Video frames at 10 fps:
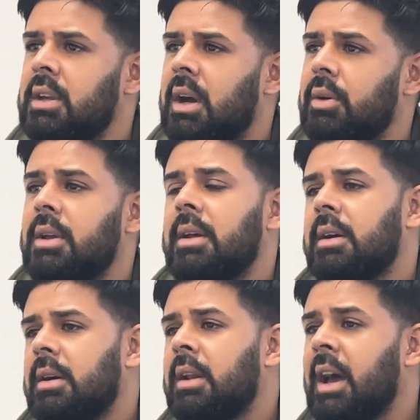how your
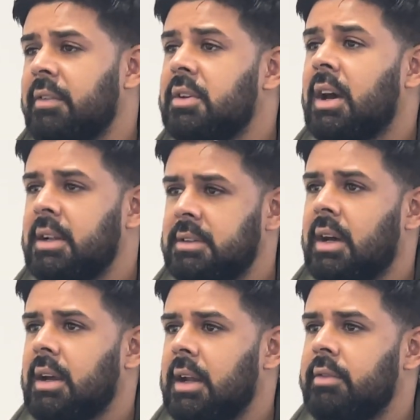lifestyle is,
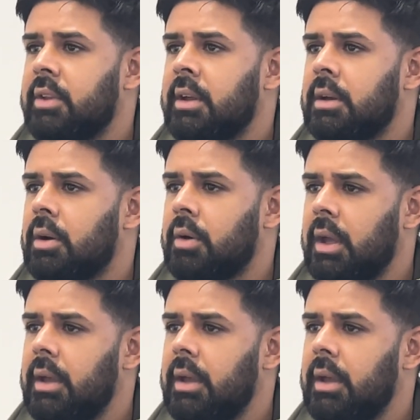that kind of thing. Okay.